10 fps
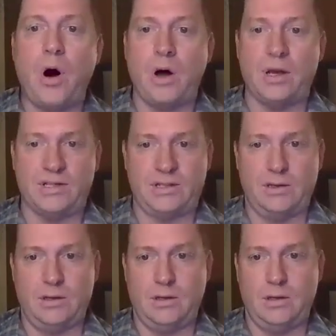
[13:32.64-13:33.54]

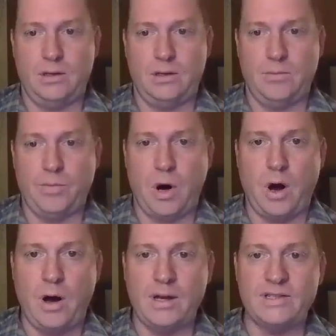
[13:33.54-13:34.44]
pause
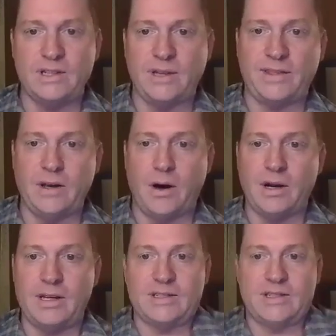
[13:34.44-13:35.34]
and let the
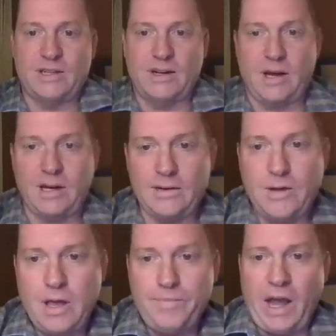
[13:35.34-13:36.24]
audience sit on it.
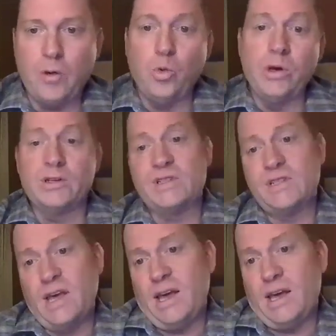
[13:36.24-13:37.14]
I will
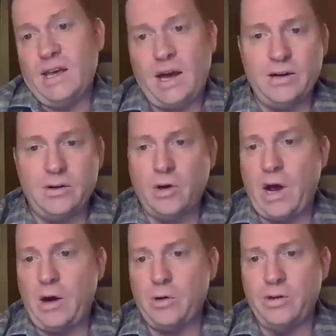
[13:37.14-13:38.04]
say, I don't
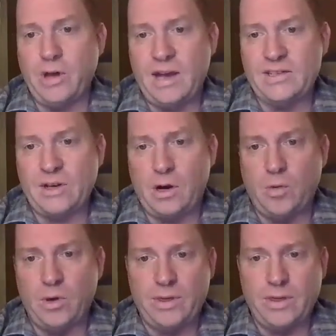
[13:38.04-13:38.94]
know how you guys
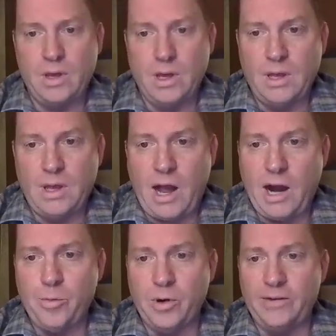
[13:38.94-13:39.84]
are with
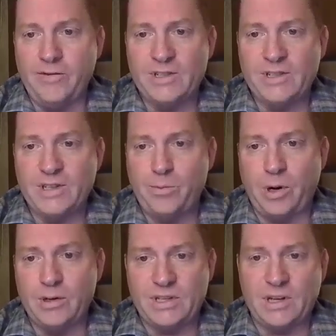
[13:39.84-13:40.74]
hybrid versus
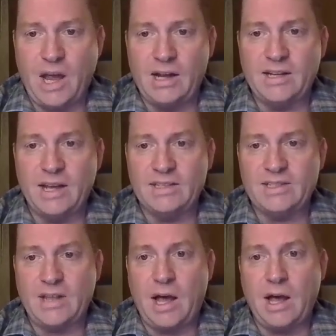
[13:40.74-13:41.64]
in-person
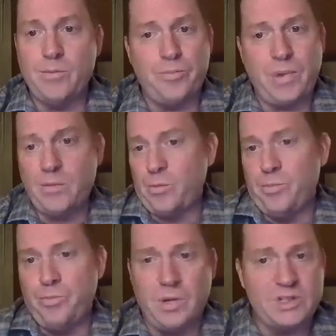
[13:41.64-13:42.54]
contests. I'm a
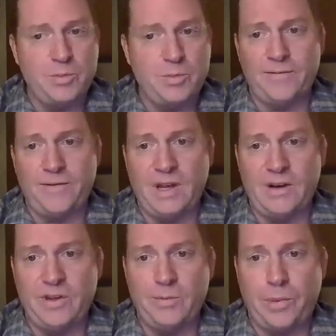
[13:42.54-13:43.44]
much bigger
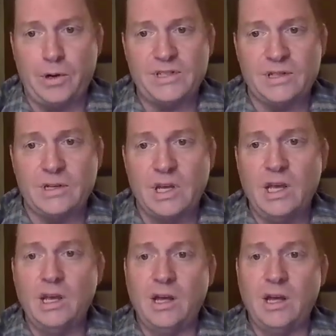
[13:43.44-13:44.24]
fan of in-person.